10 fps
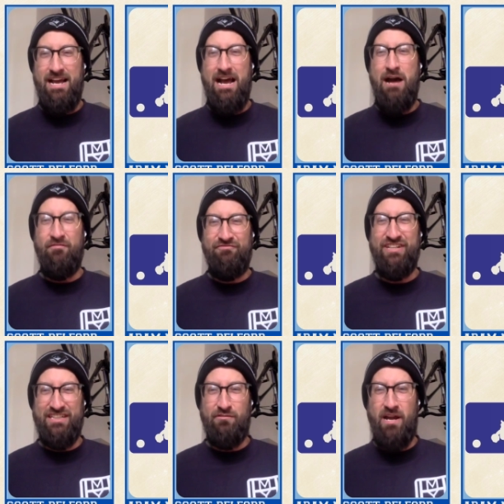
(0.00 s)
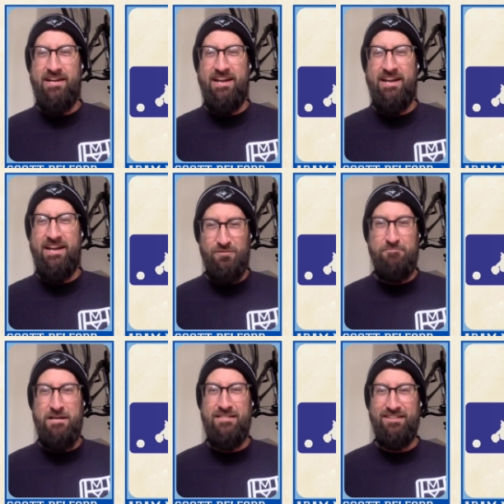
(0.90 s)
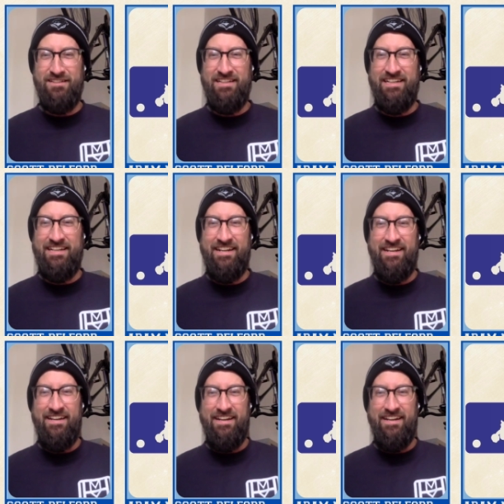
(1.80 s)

how I'm feeling right now, which was basically